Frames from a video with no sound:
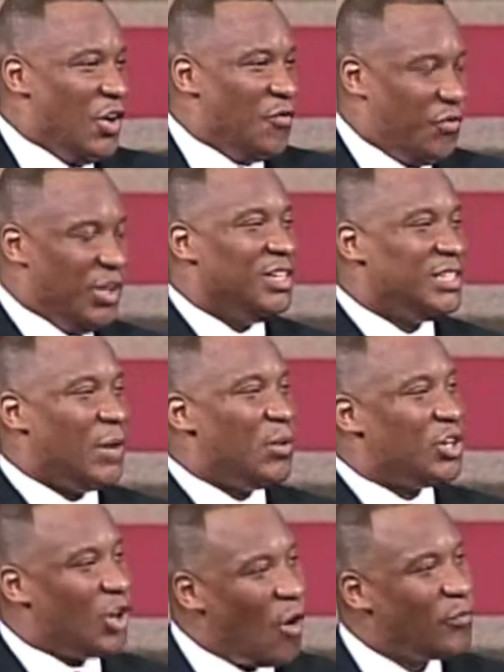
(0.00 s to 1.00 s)
feeling that
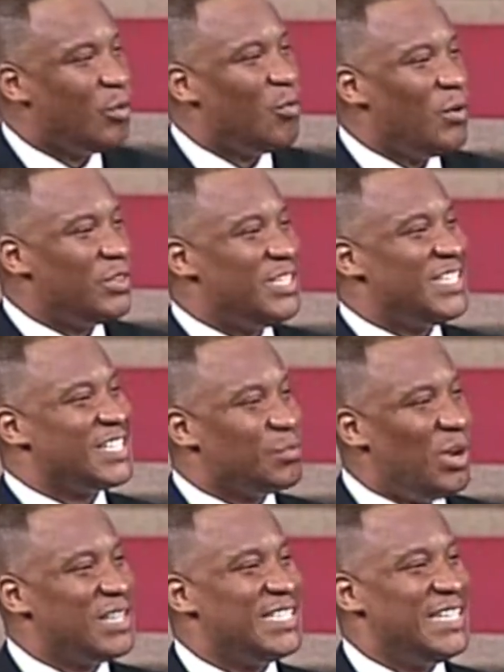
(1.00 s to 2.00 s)
we're comfortable with is
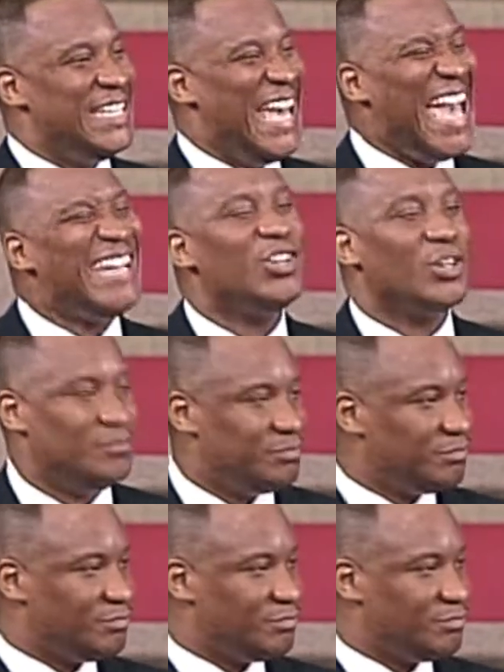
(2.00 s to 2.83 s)
expressing anger.